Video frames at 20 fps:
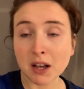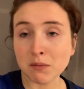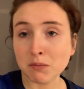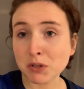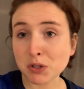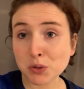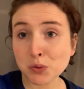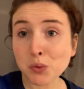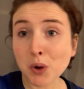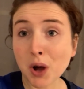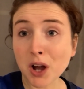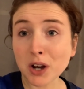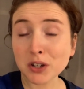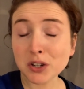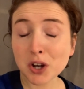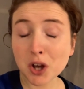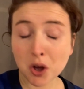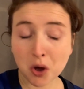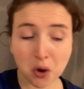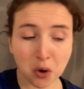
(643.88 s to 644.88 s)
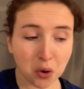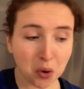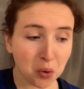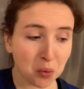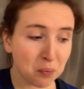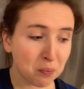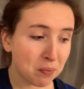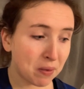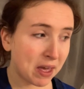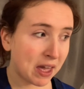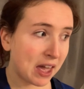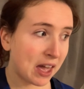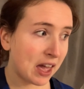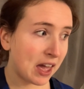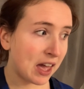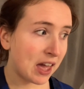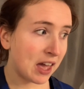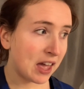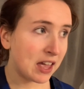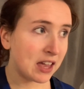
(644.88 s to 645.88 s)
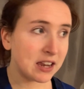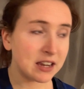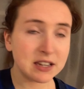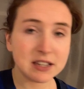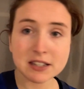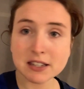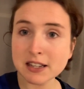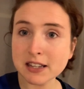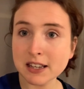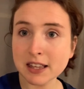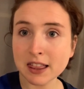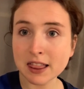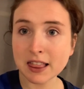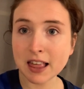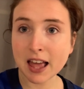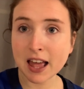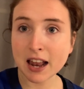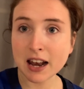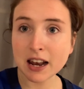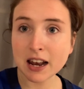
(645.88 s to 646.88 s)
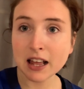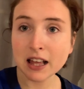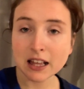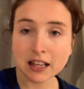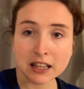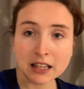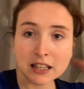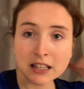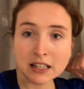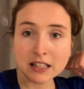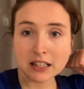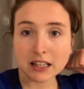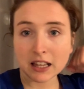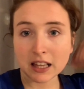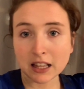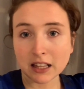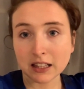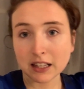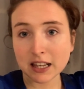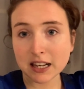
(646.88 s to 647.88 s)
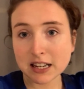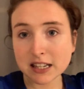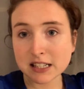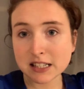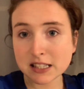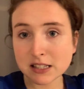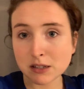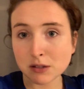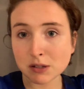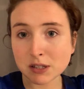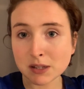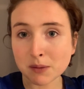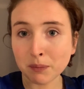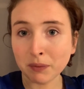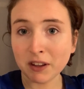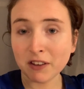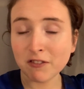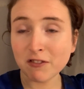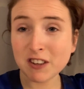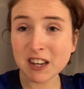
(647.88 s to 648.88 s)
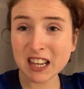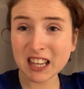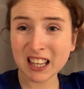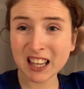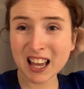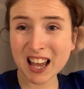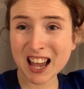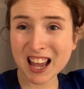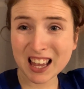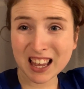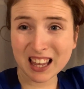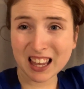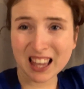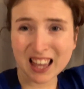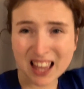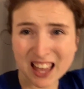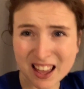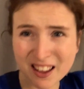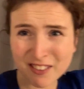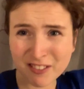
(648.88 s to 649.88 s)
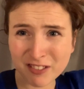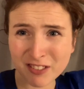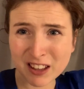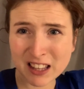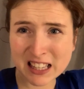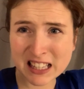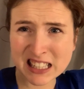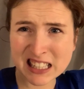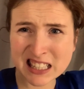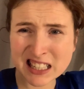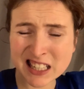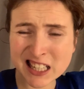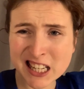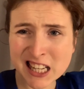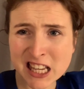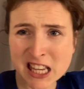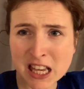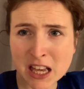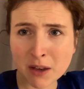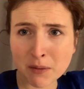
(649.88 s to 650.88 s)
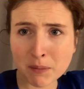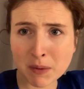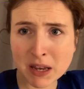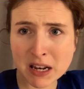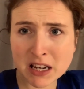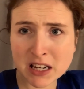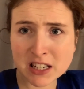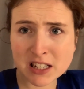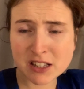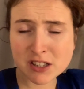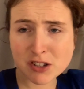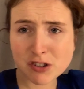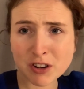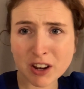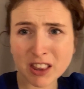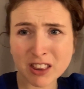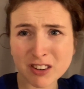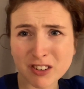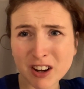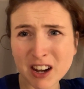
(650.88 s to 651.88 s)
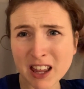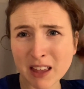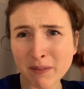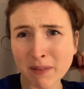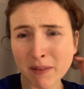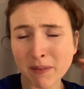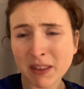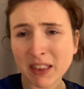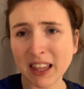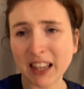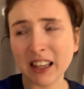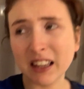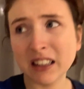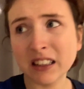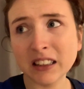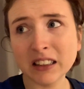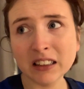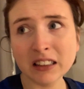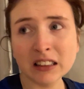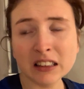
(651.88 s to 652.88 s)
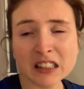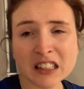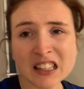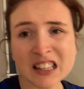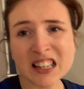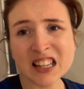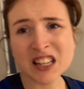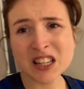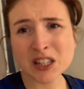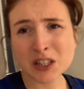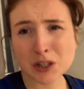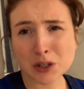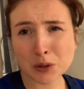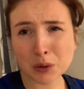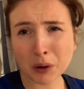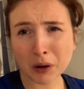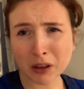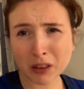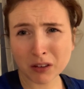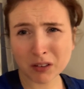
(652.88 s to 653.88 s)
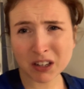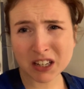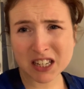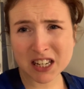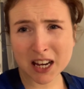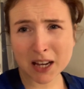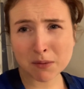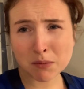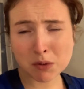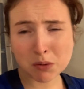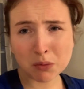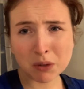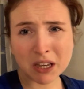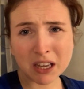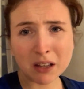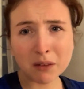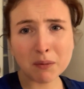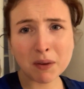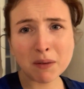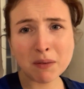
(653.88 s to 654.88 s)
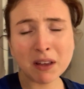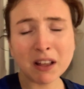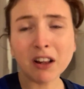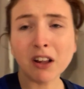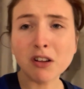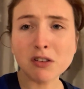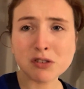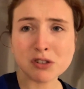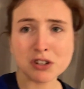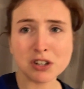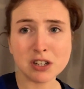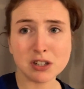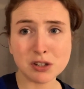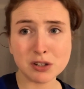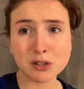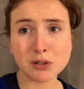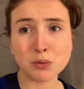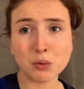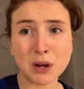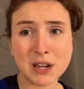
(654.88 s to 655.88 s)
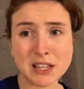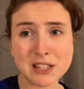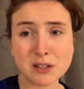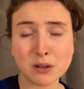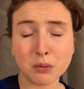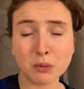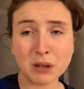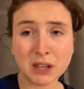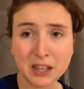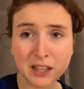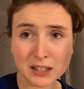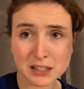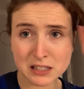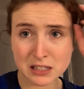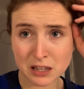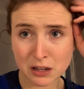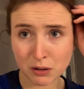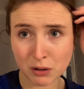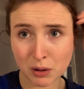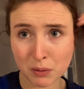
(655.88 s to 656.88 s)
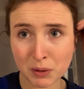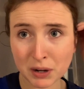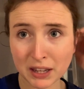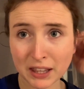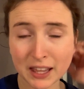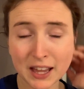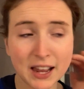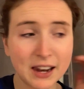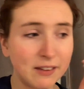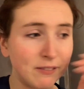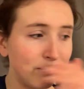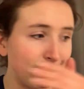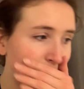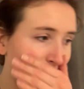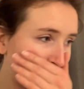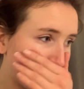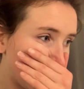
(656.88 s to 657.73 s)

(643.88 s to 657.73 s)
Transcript: just walked home, and then I'll get into some lifting. I have been strength training maybe like 2 or 3 times a week, maybe closer to twice a week. So I want to